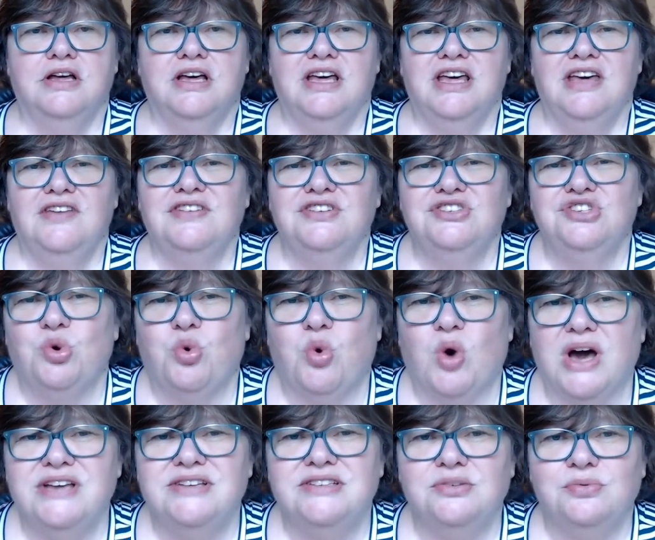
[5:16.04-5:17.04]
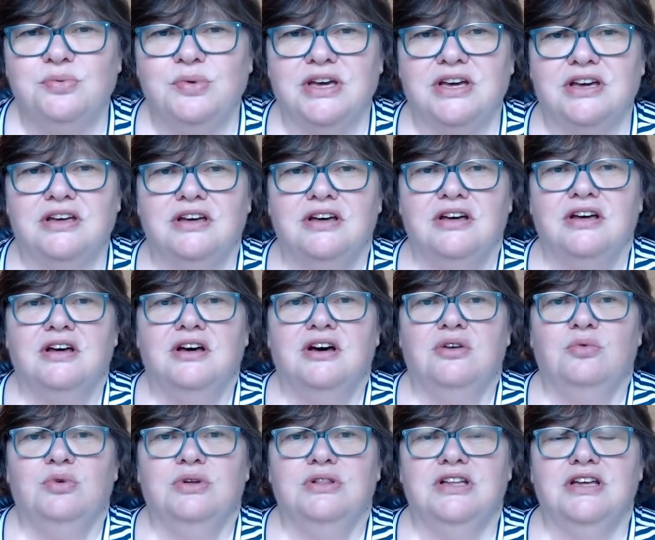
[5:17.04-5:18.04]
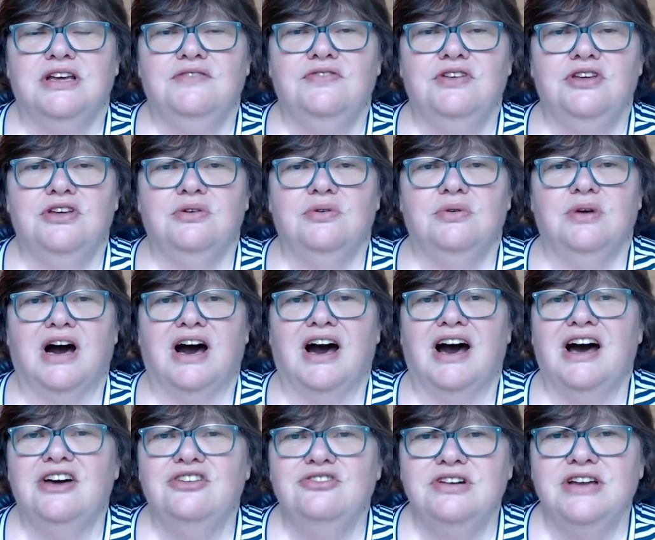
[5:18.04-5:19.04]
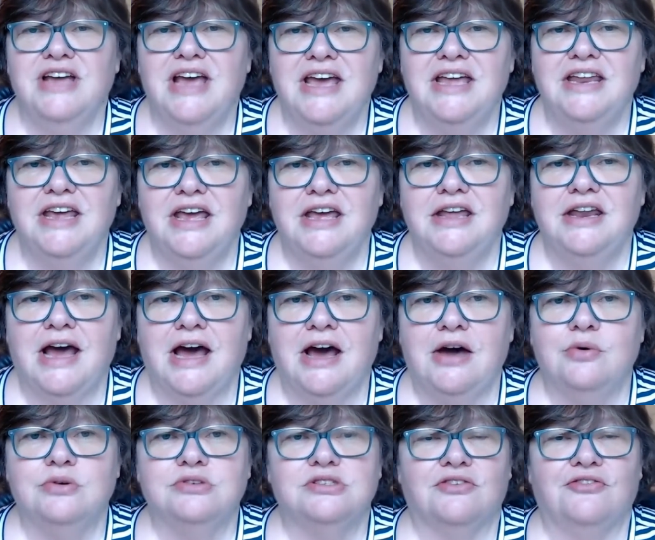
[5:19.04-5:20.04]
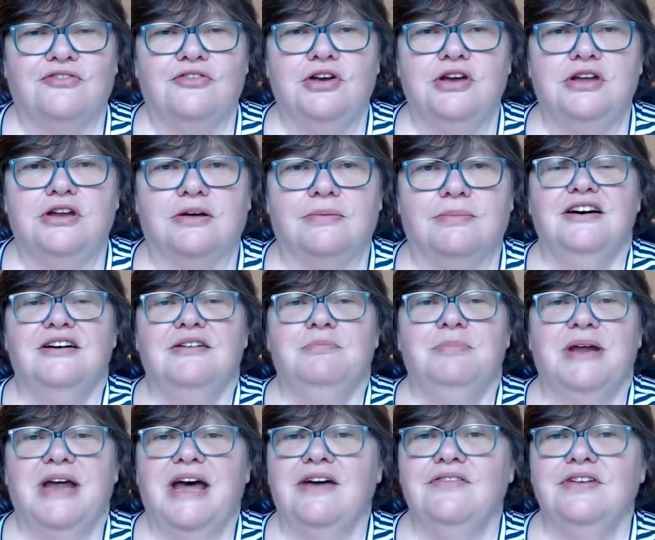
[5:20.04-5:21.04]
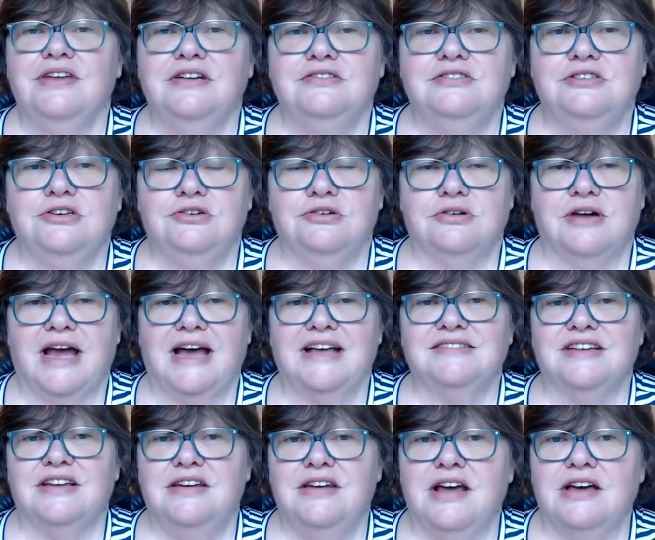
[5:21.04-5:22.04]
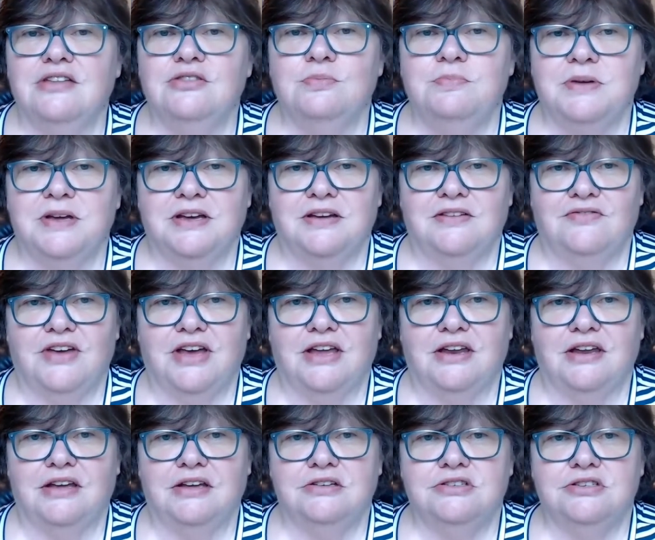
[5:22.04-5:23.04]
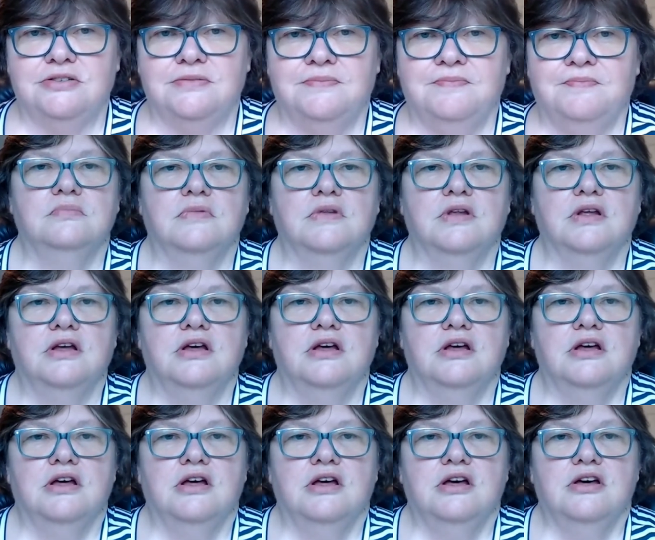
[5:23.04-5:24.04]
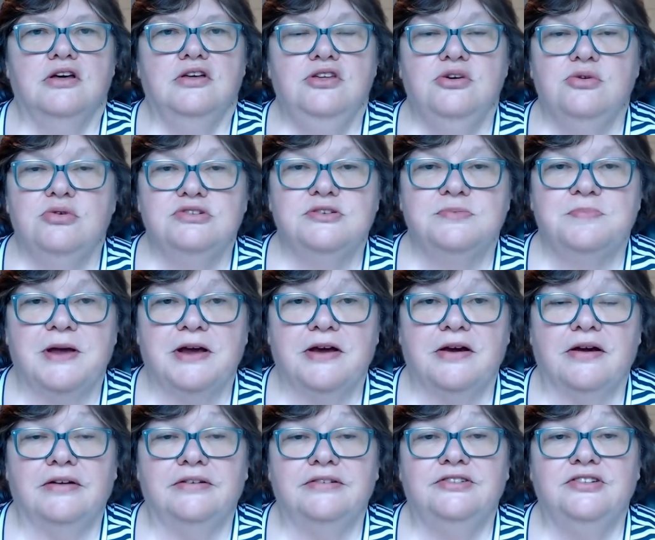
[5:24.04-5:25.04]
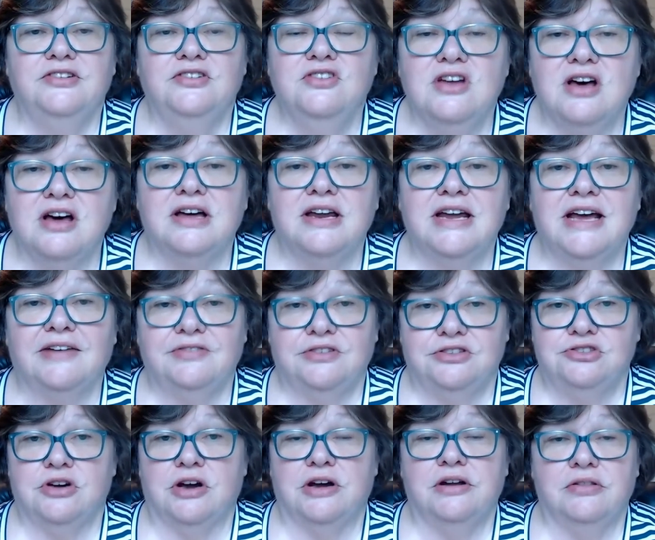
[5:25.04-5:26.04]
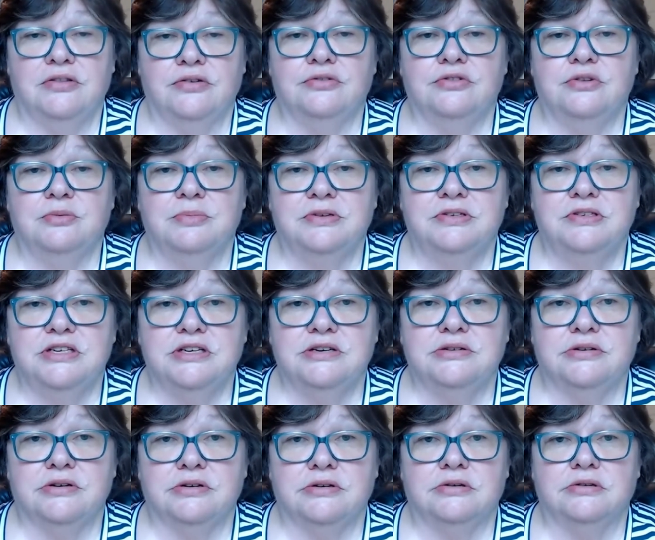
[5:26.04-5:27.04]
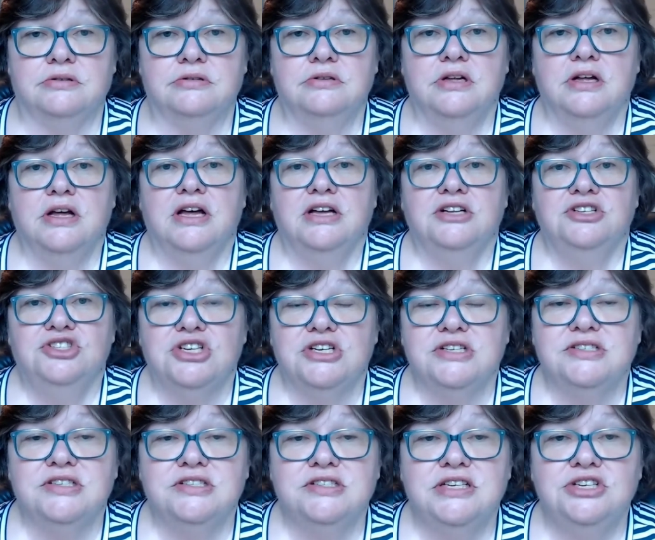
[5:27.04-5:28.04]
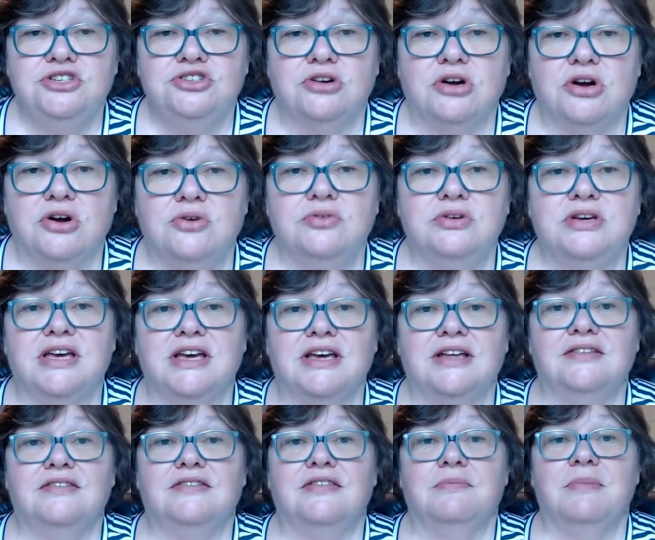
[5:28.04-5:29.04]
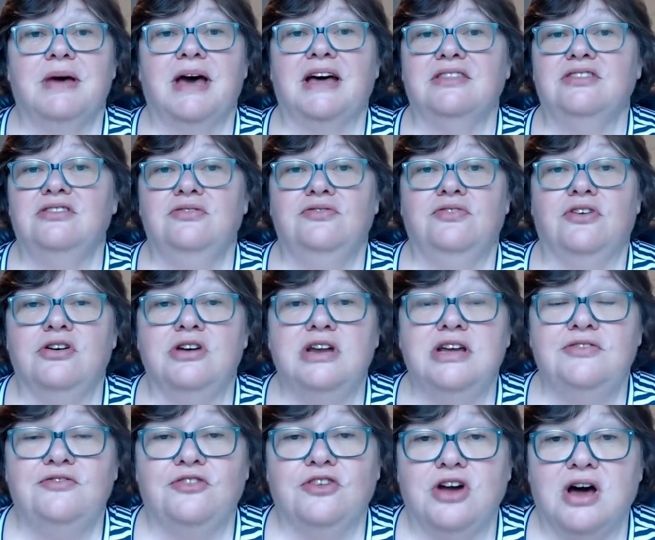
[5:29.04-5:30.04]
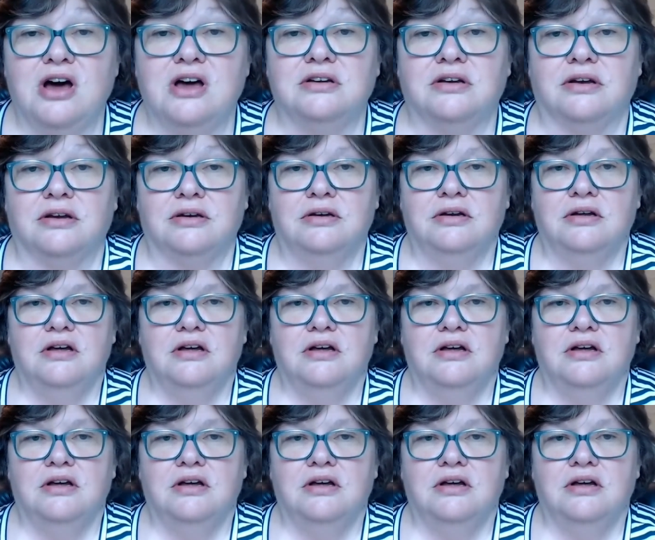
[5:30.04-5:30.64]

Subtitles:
Even twice a week would leave you 188 hours of freedom. But having a tutor has another big advantage. You as a parent do not have to try to learn the material just to teach your own kids the math you've already forgotten.